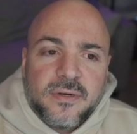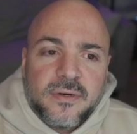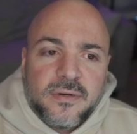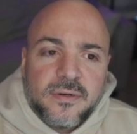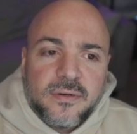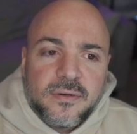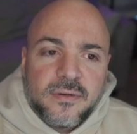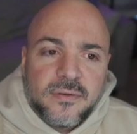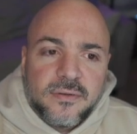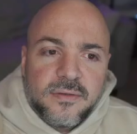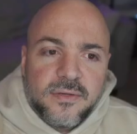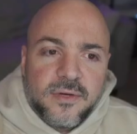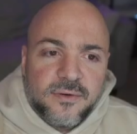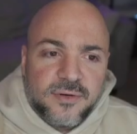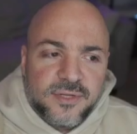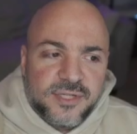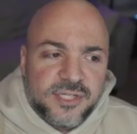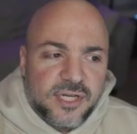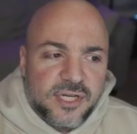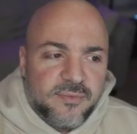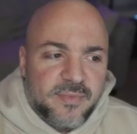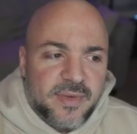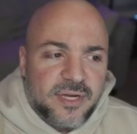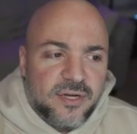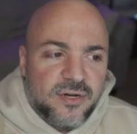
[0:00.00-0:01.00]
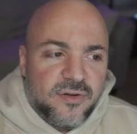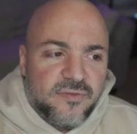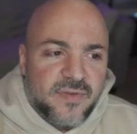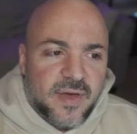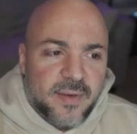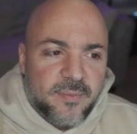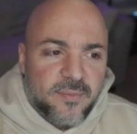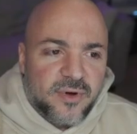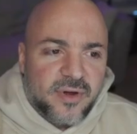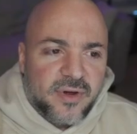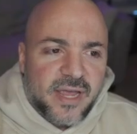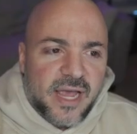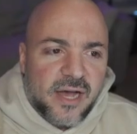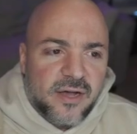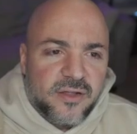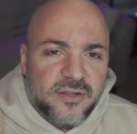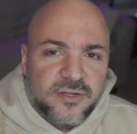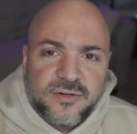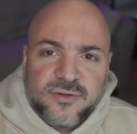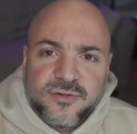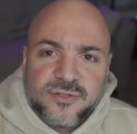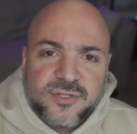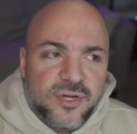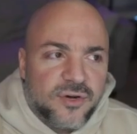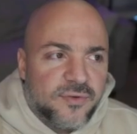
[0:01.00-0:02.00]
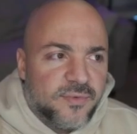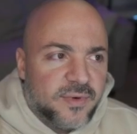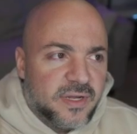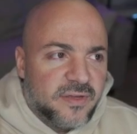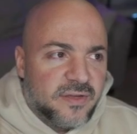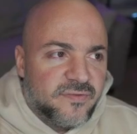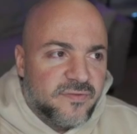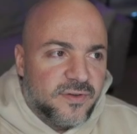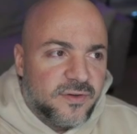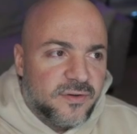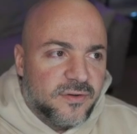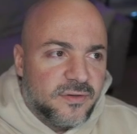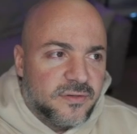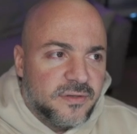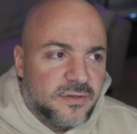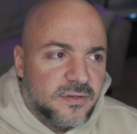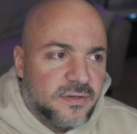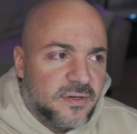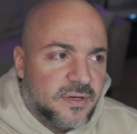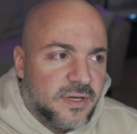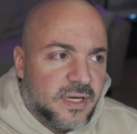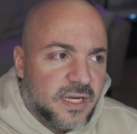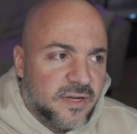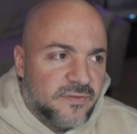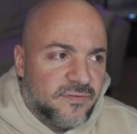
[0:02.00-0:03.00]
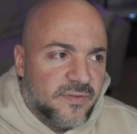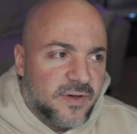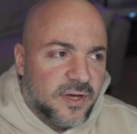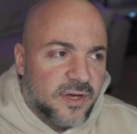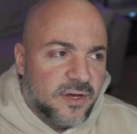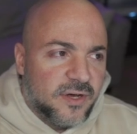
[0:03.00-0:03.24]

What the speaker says: notice how my November calendar is already filled. And if I go to